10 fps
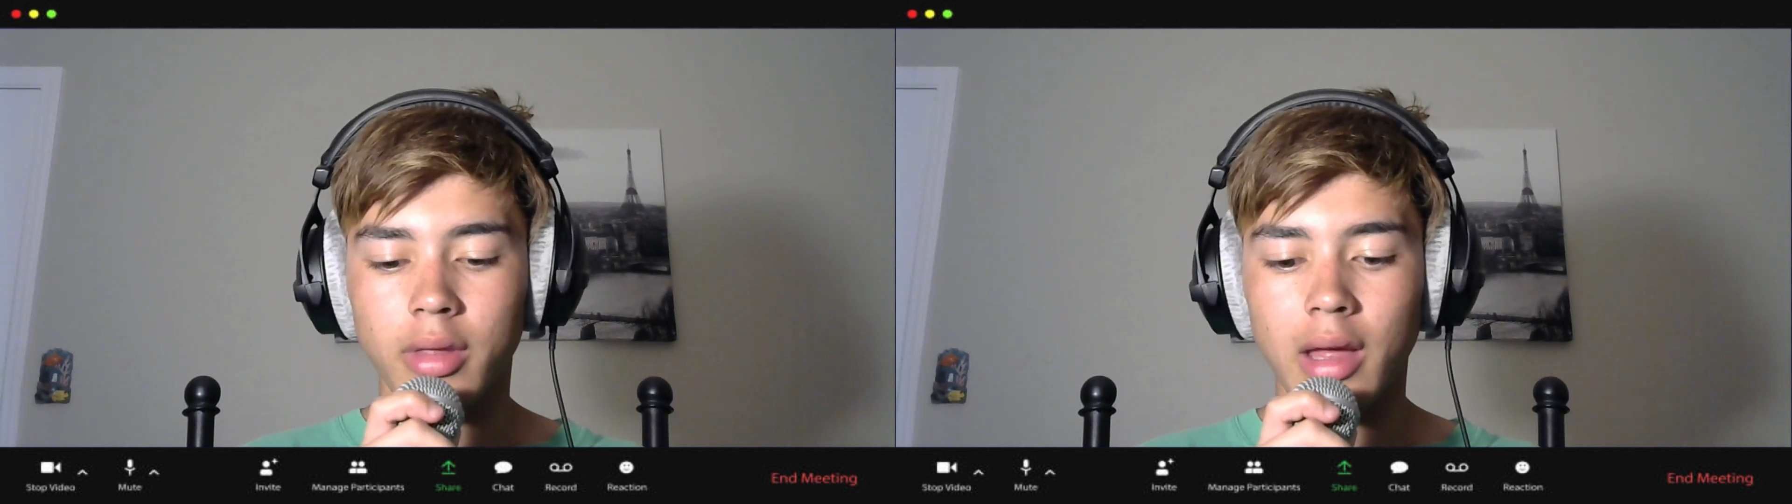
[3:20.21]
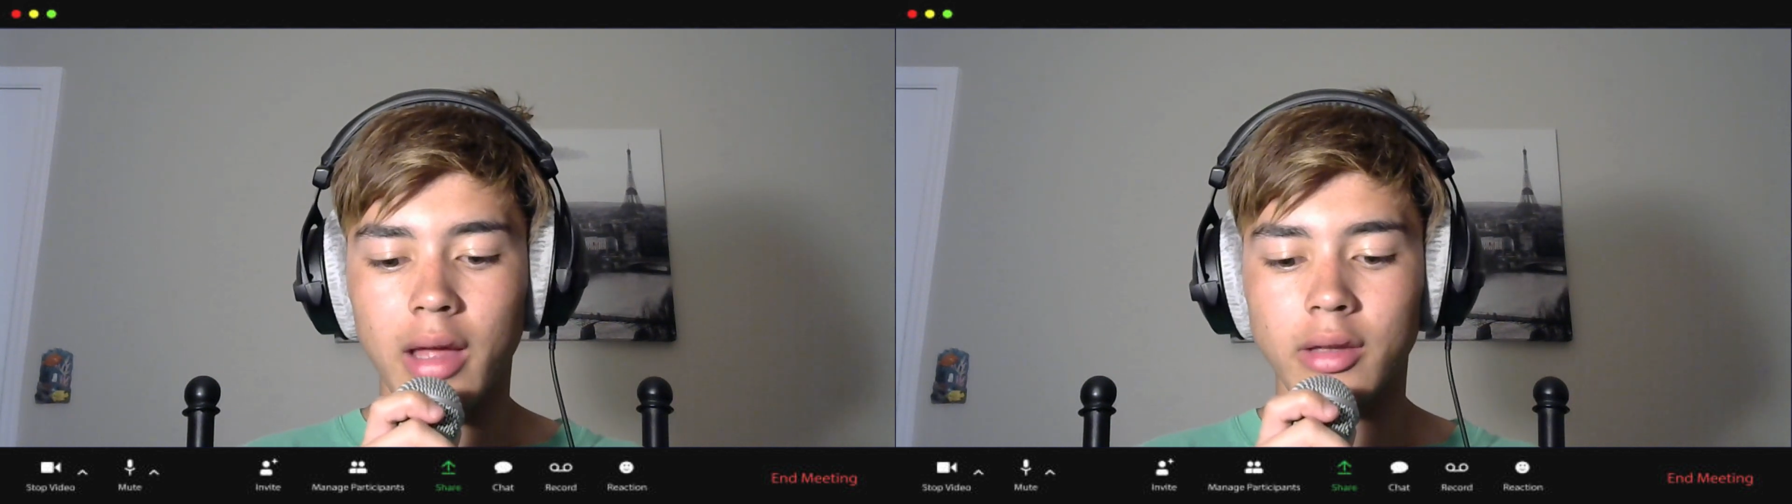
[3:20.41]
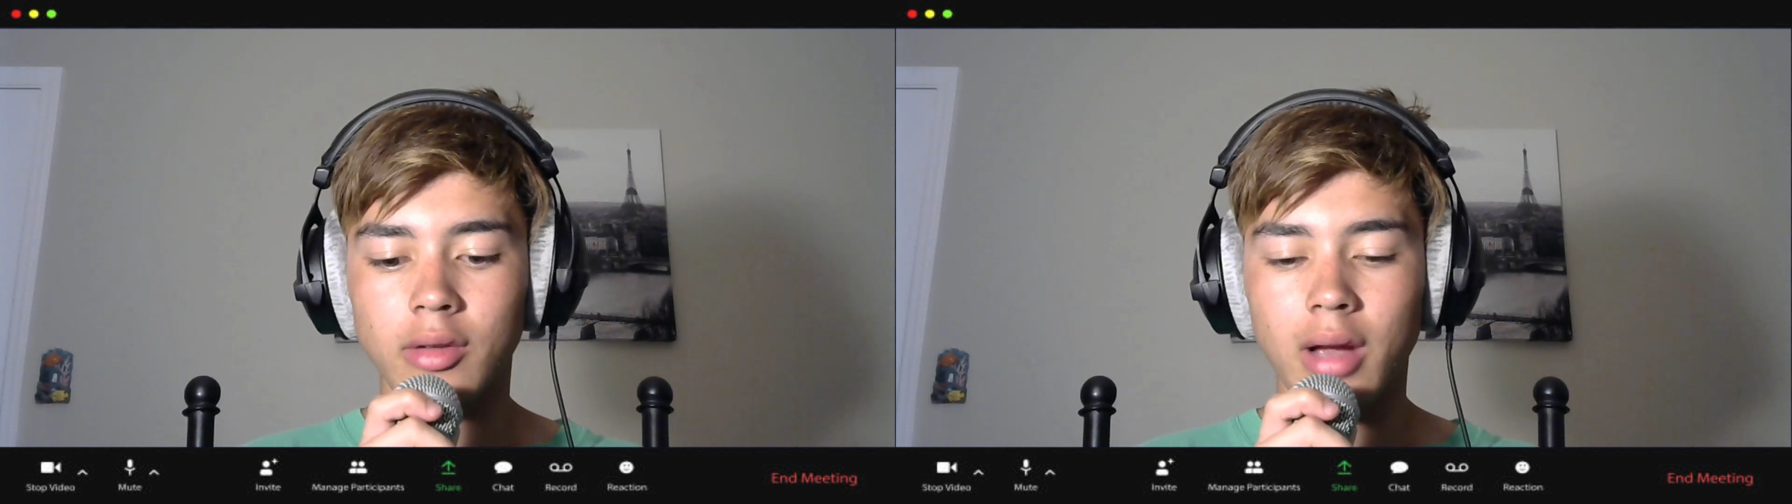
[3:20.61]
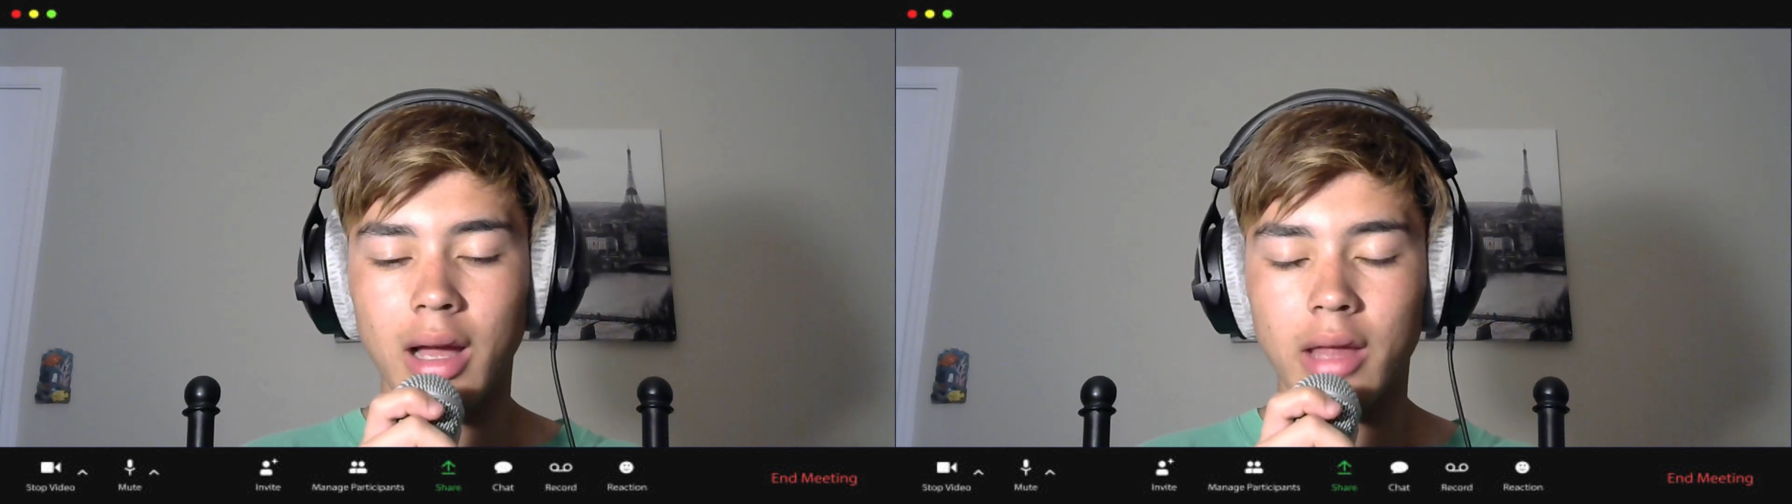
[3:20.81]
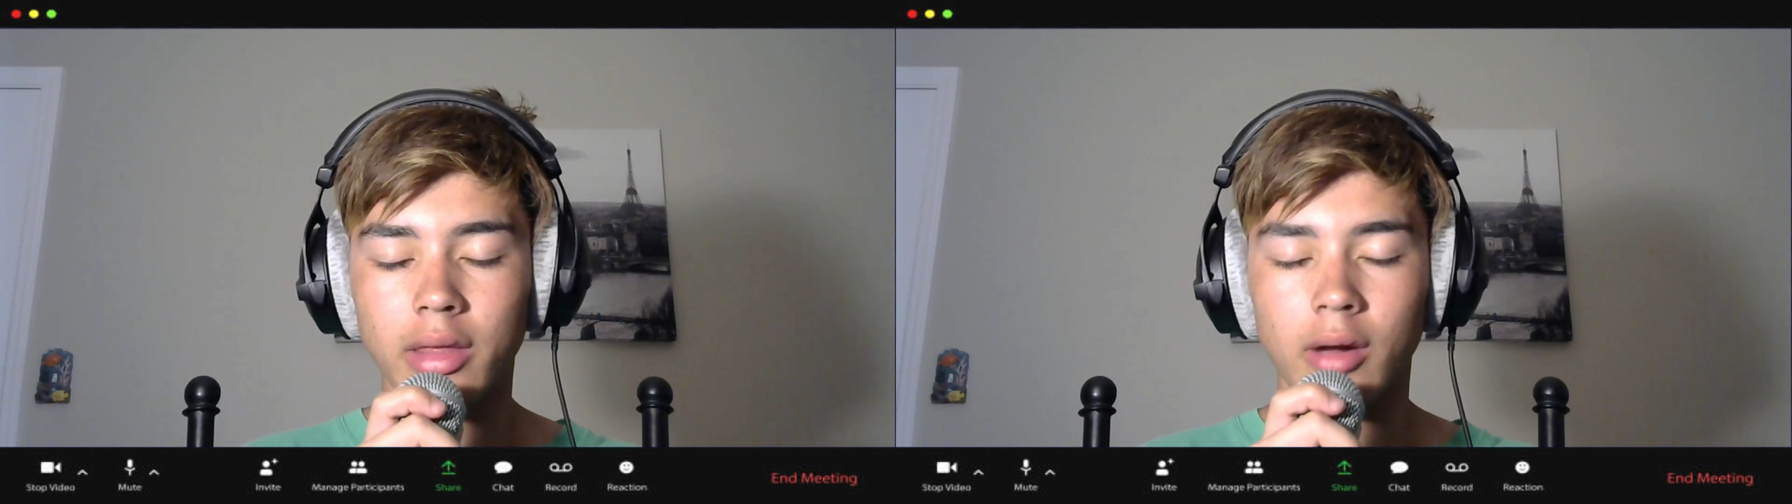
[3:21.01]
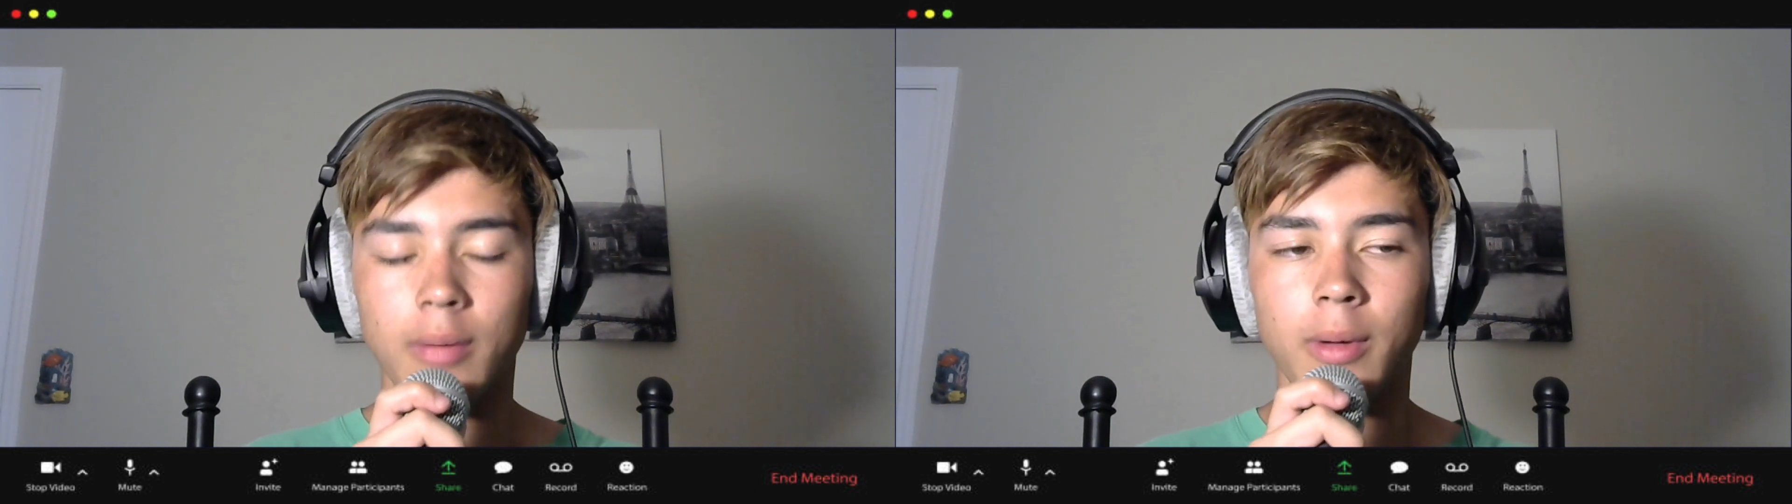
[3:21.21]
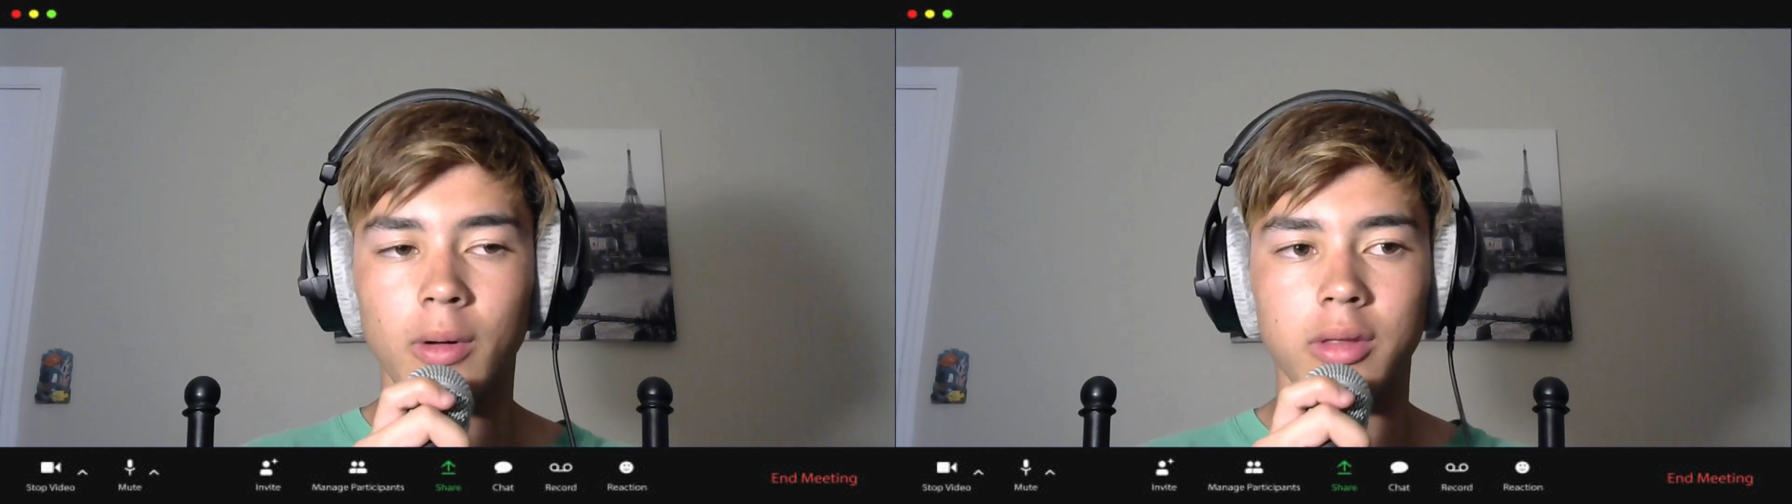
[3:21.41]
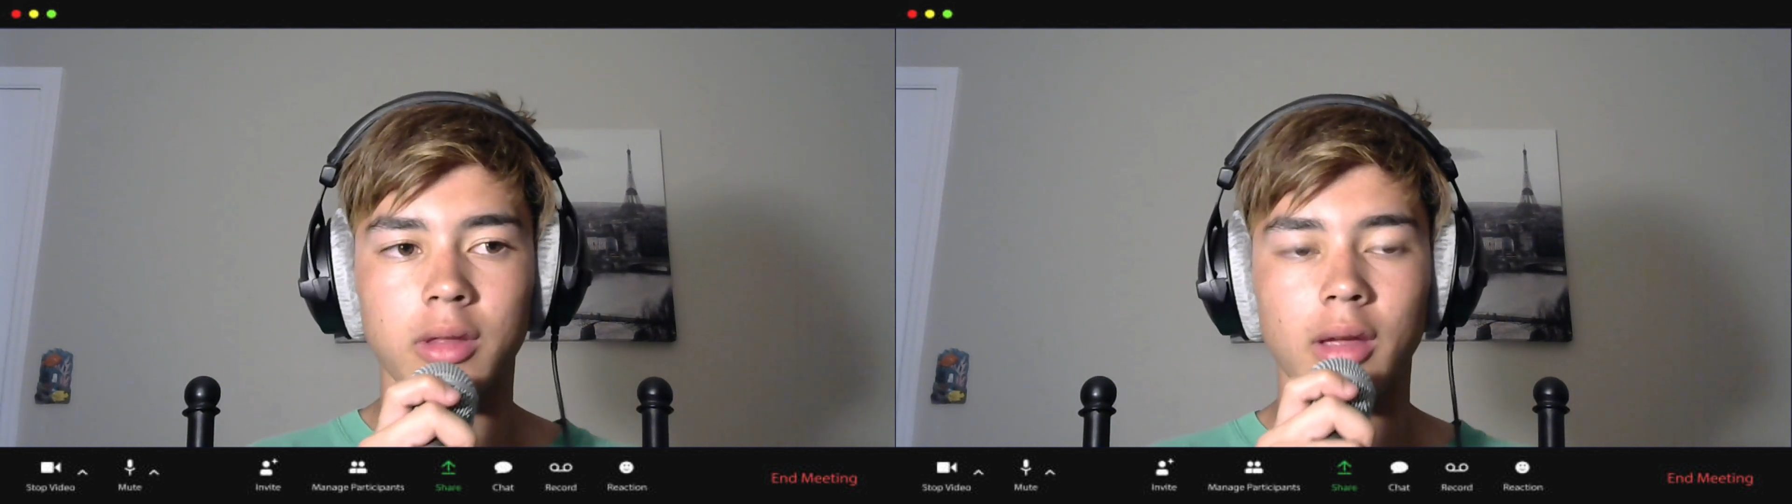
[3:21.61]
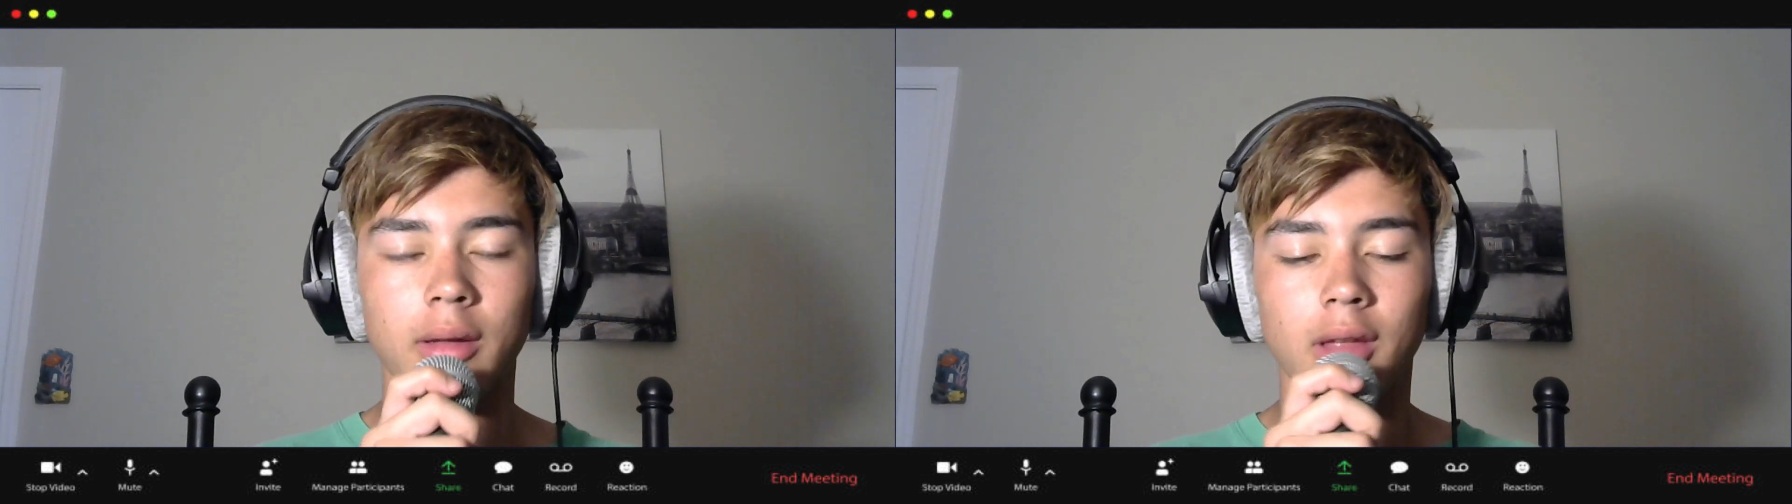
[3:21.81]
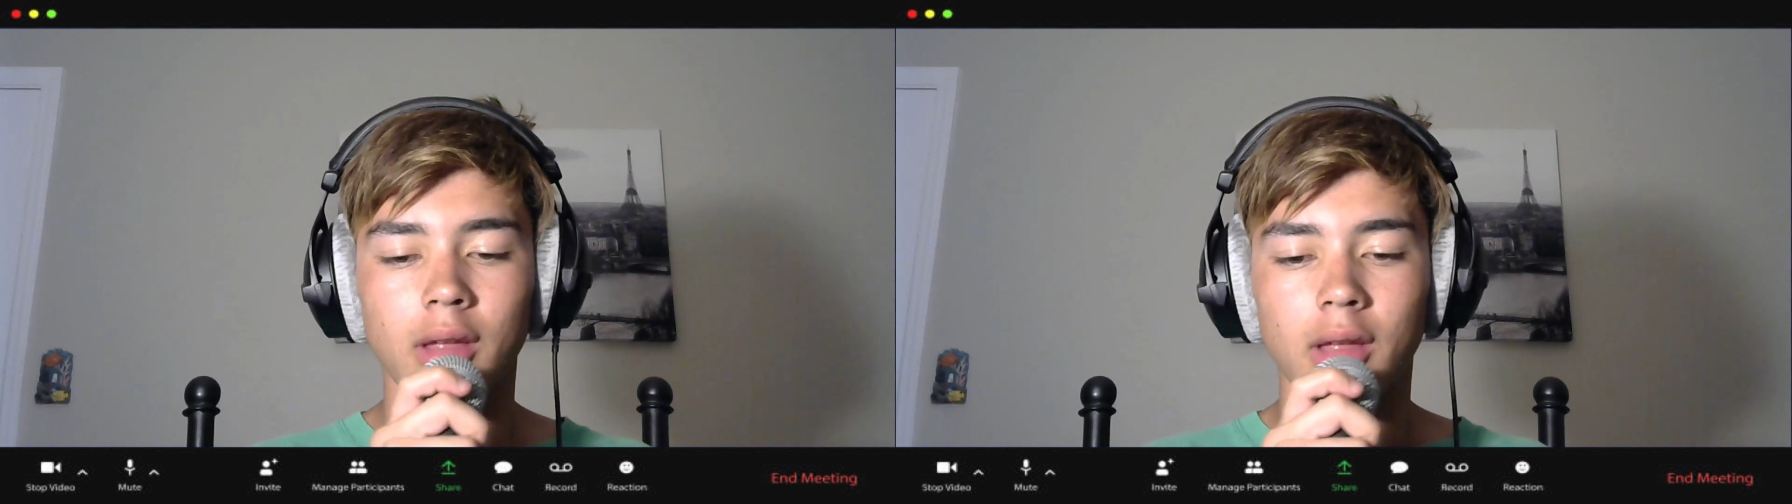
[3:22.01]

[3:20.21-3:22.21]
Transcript: that you guys are posting